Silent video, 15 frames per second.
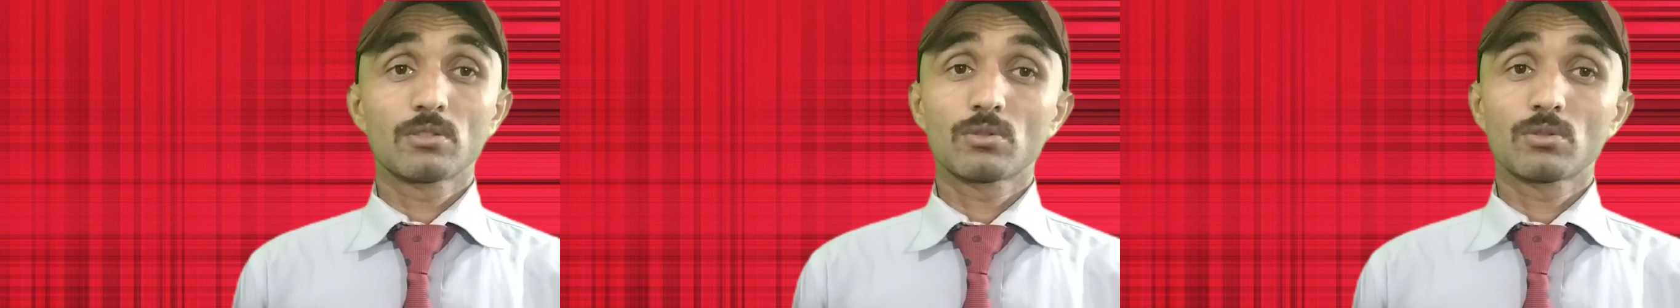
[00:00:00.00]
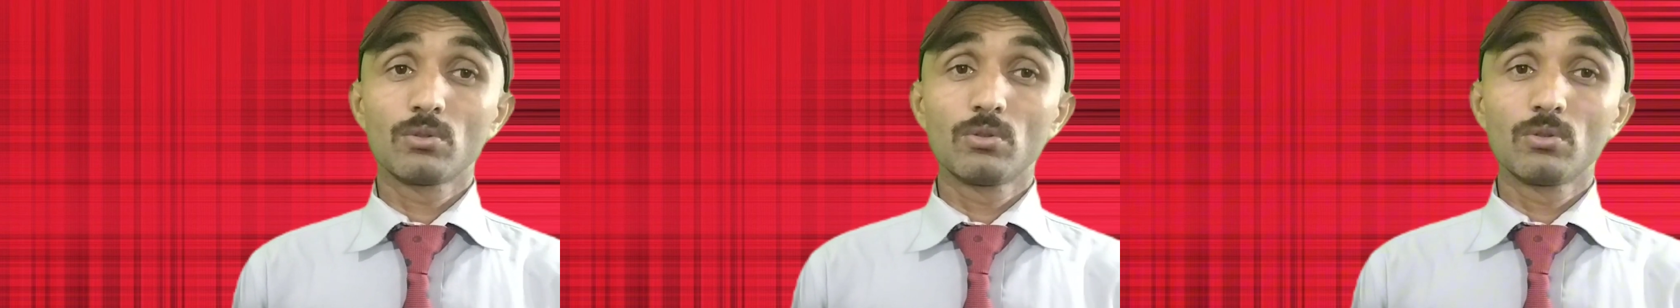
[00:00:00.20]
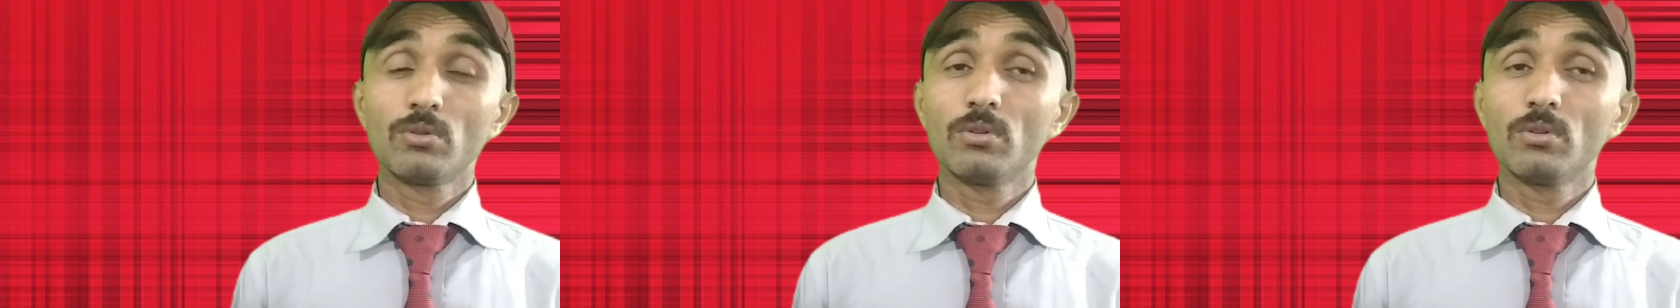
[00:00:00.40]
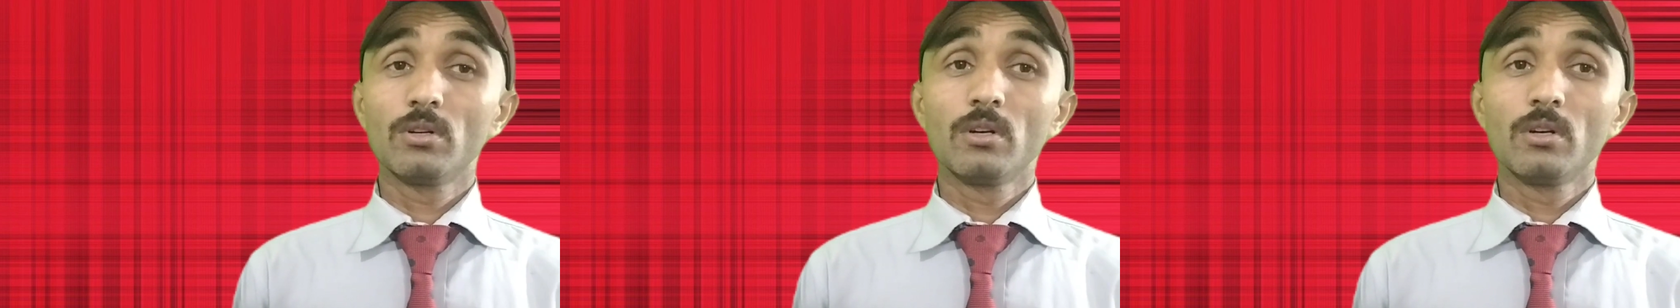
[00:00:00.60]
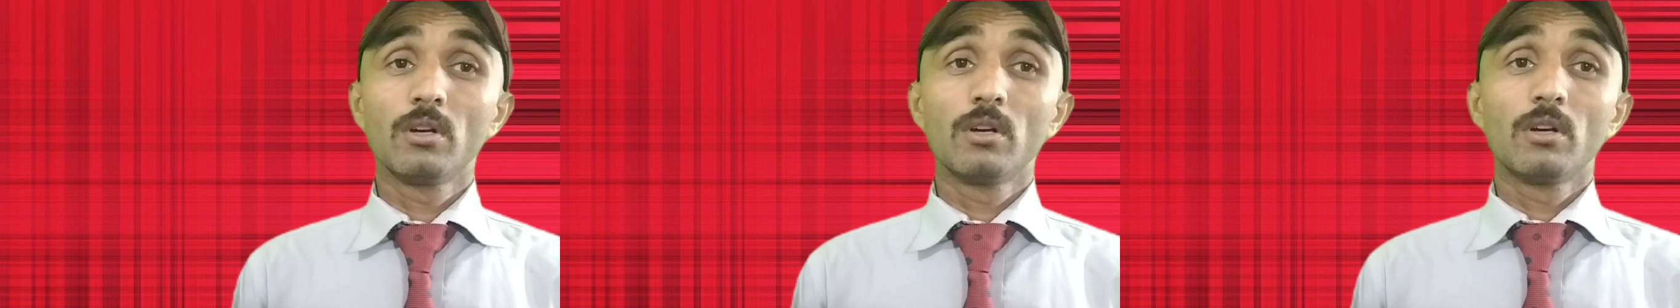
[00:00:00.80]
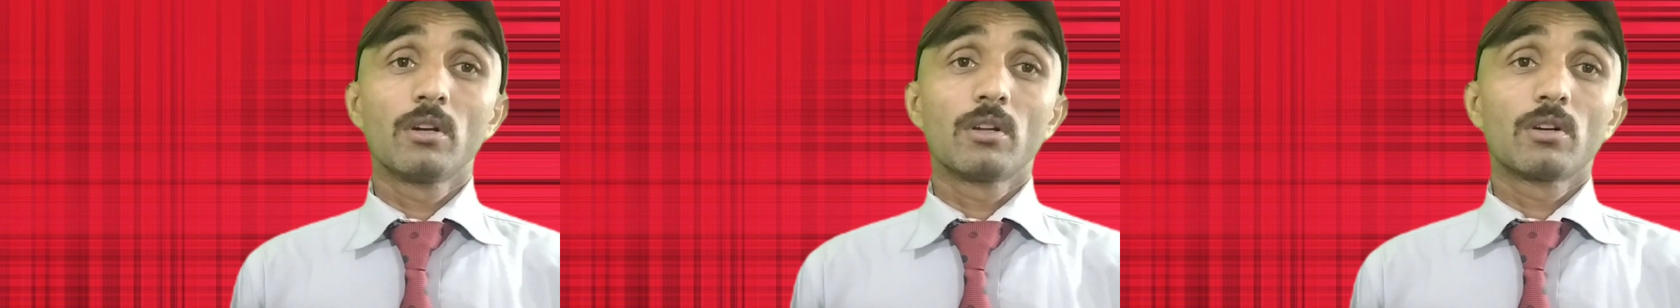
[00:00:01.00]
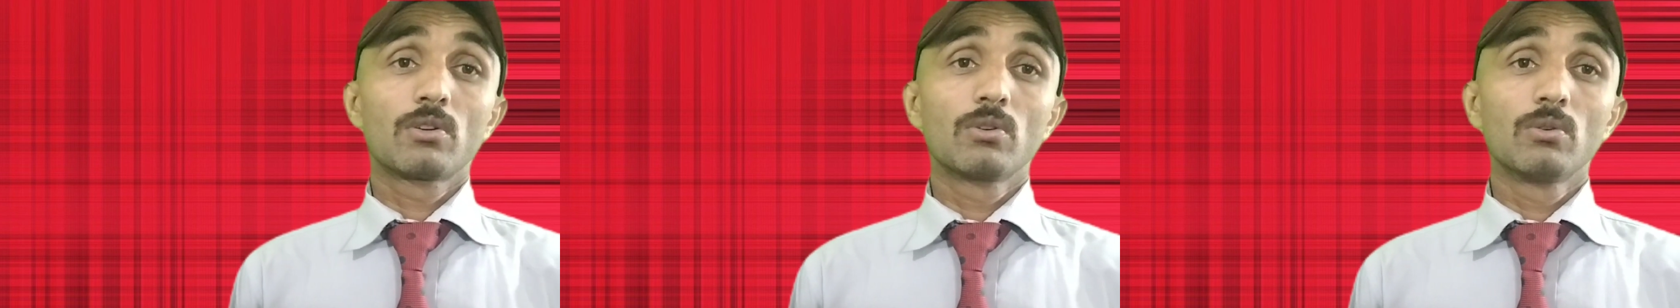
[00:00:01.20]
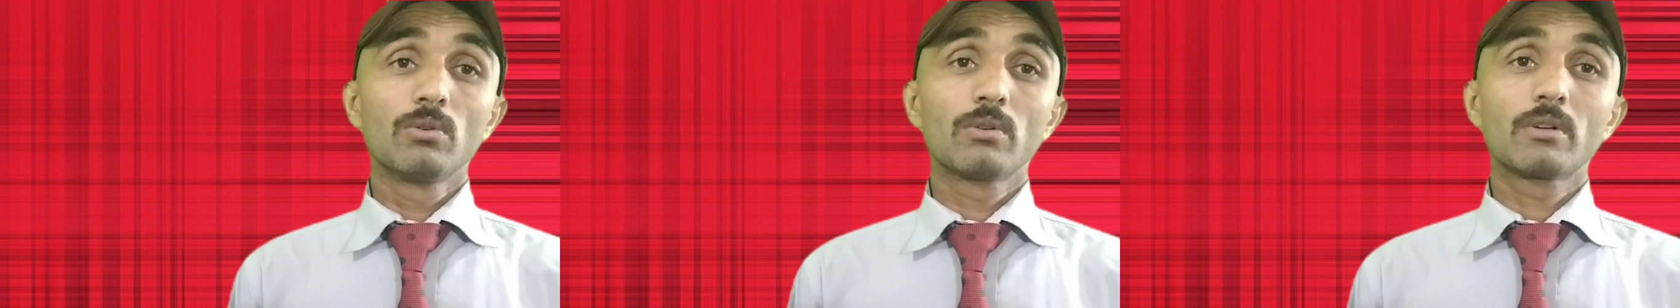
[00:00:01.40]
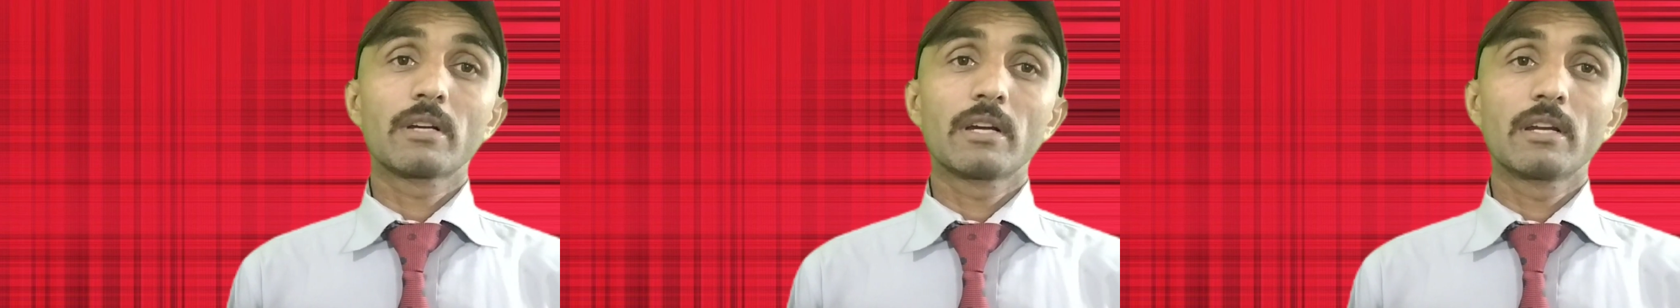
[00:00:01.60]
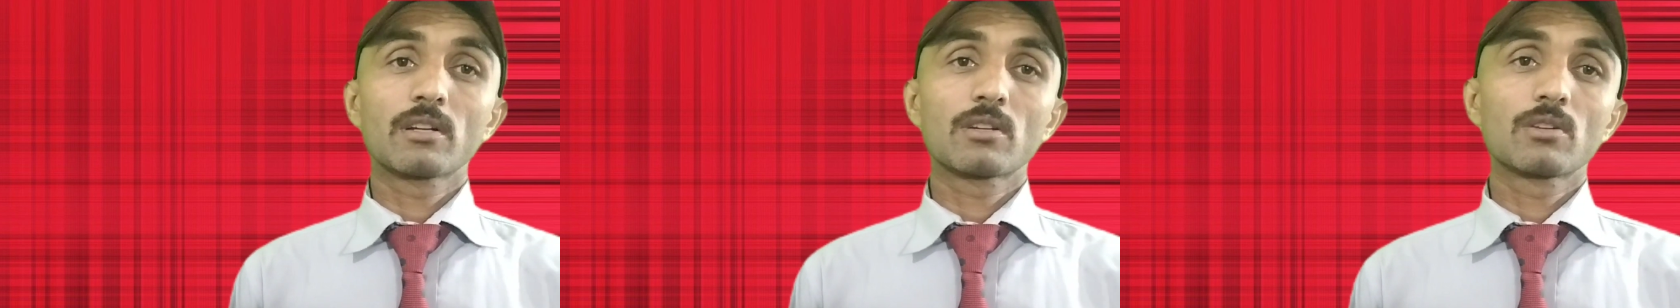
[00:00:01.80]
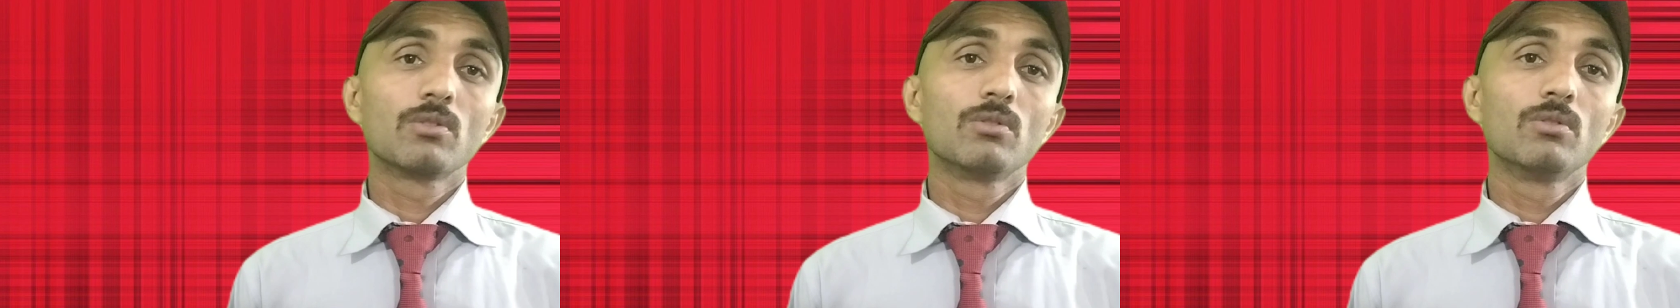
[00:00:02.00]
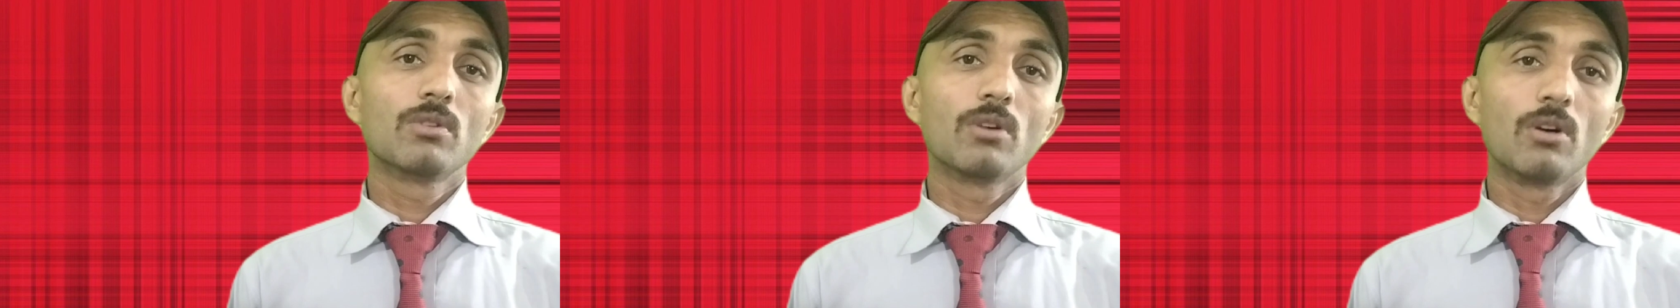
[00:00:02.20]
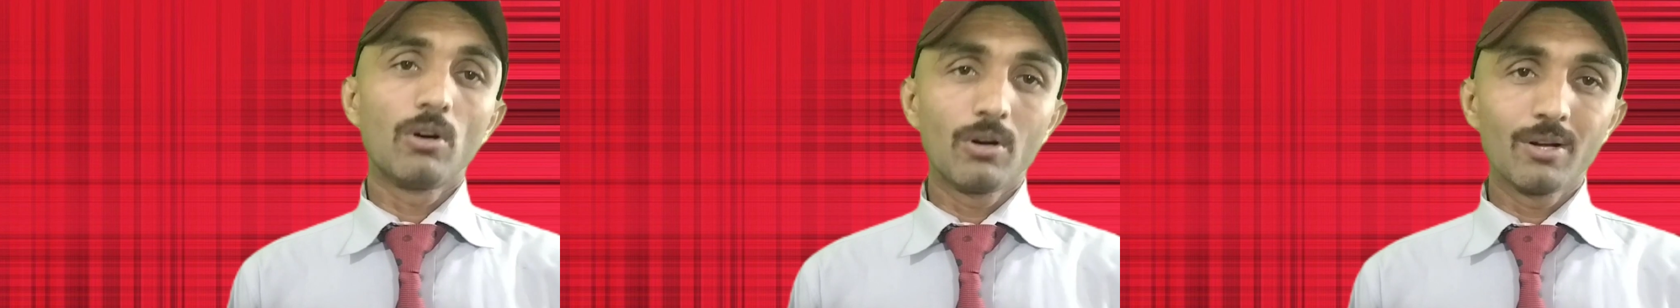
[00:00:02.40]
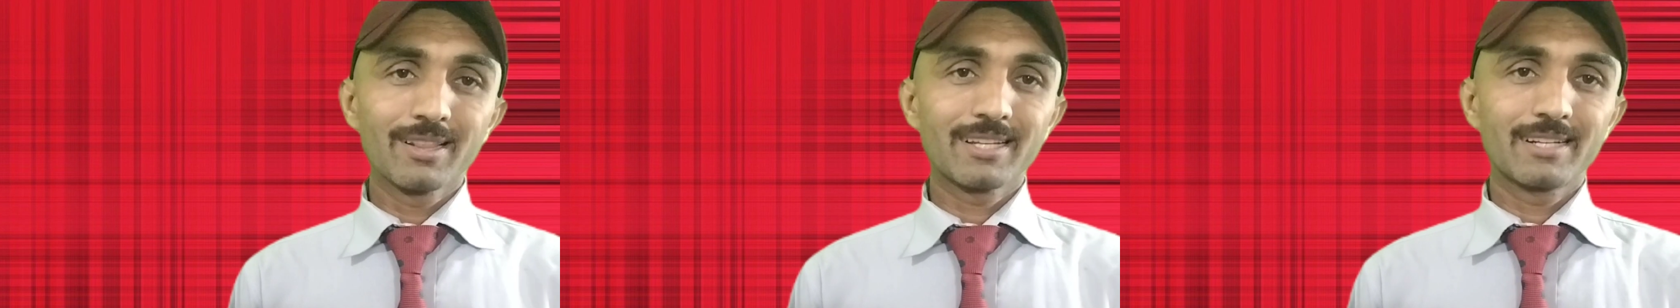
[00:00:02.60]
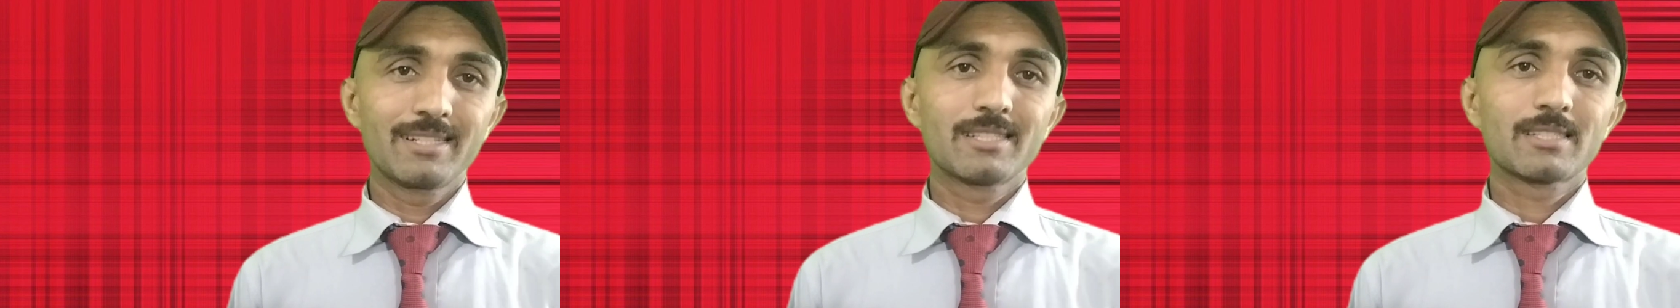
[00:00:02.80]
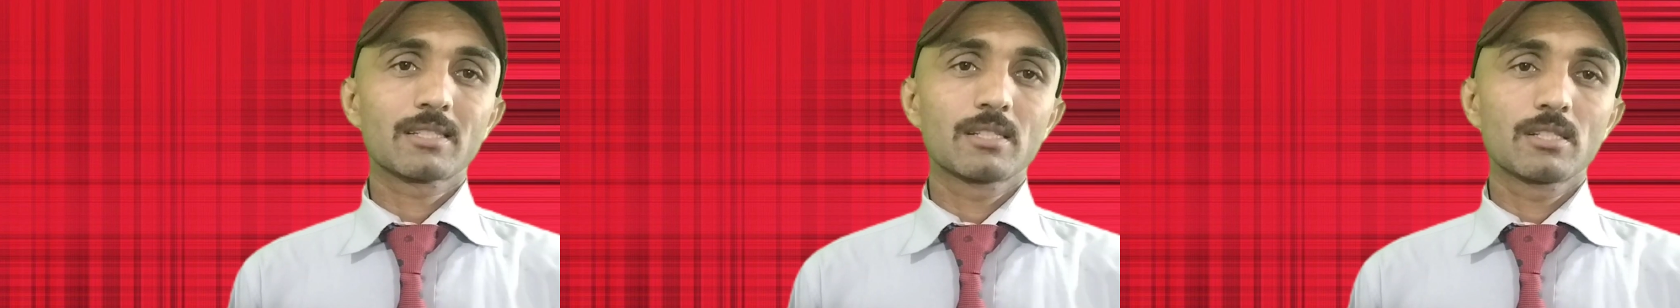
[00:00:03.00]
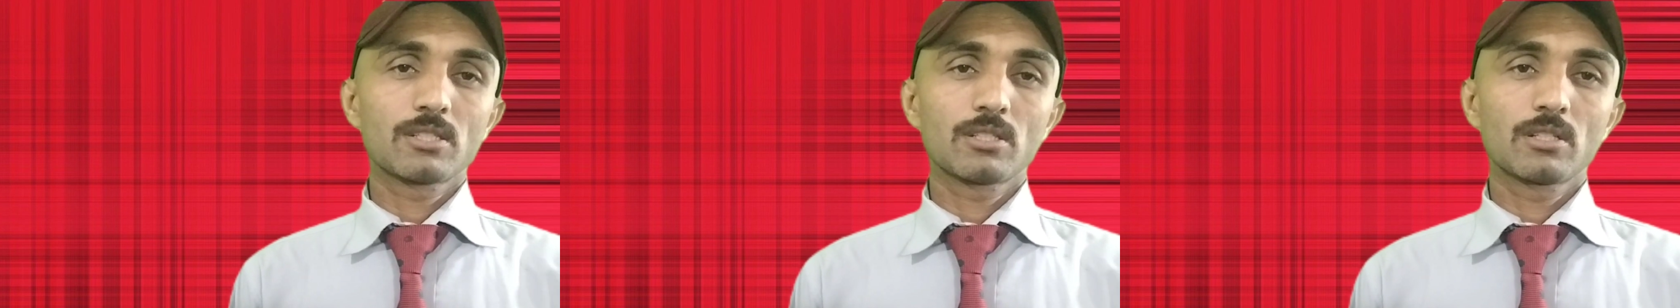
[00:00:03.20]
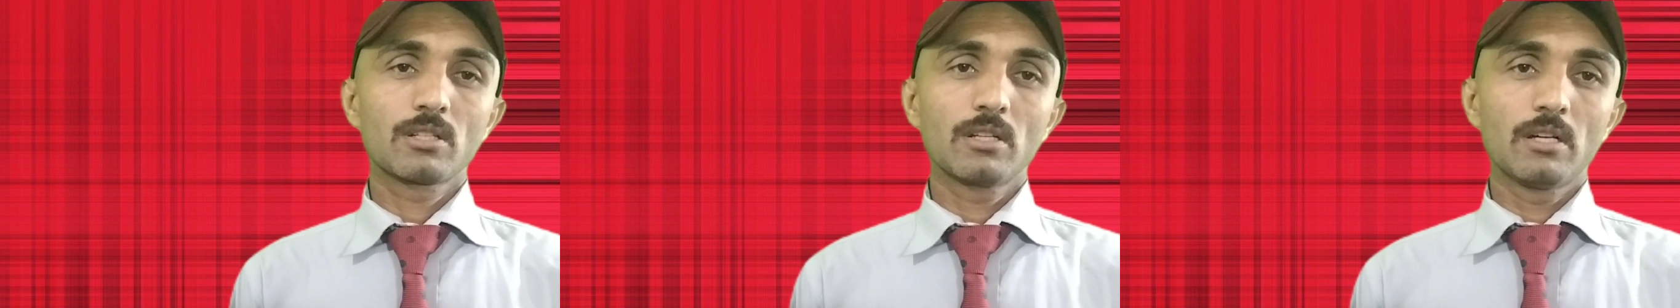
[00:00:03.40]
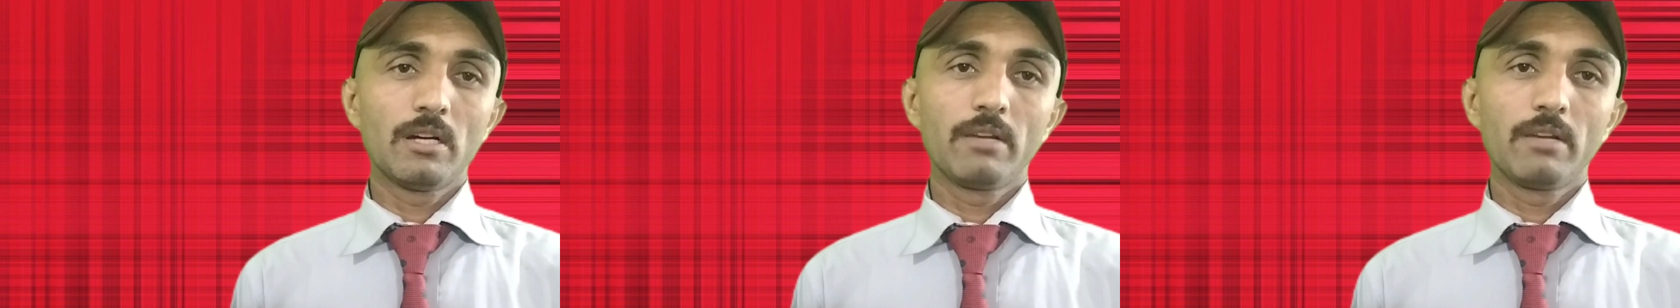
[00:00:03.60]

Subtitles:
So to conclude all the discussion,